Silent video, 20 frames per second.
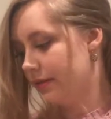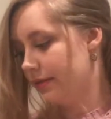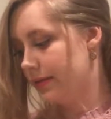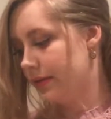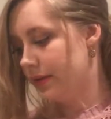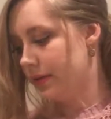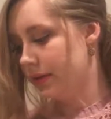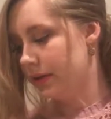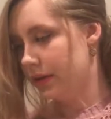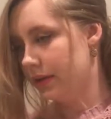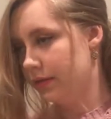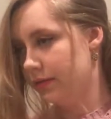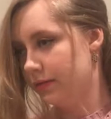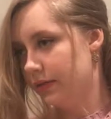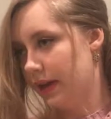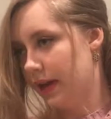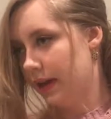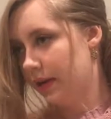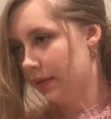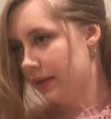a few little
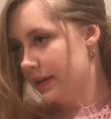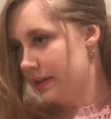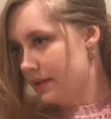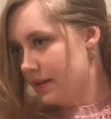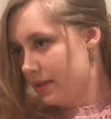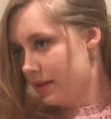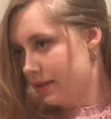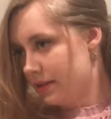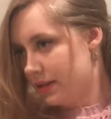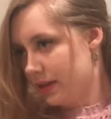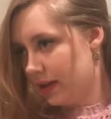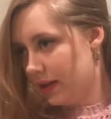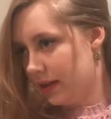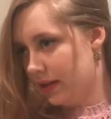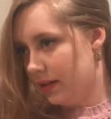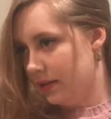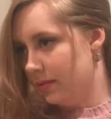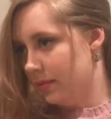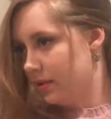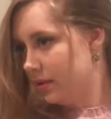flyaways that are
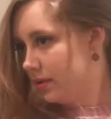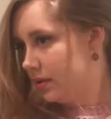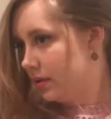sticking up,